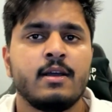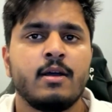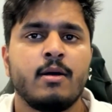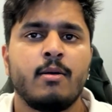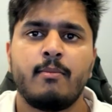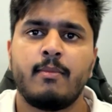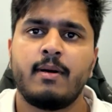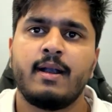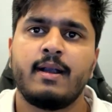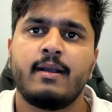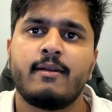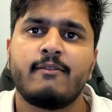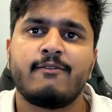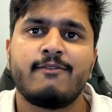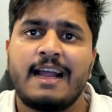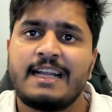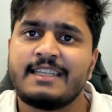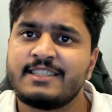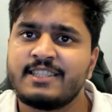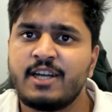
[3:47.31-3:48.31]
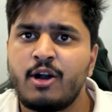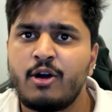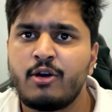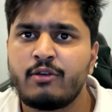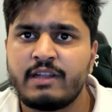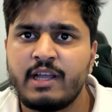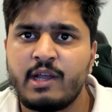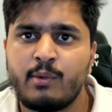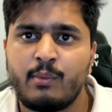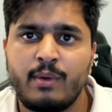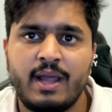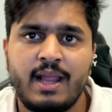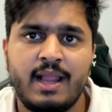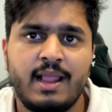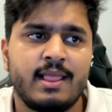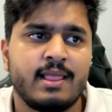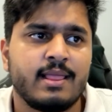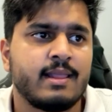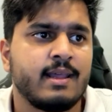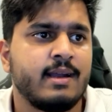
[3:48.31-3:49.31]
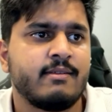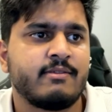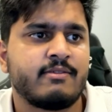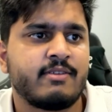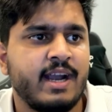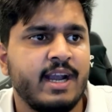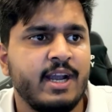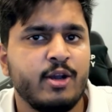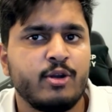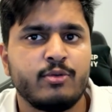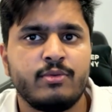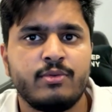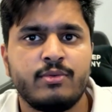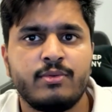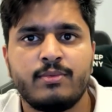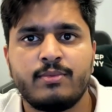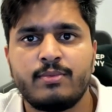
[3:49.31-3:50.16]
but flashing out their wealth and trying to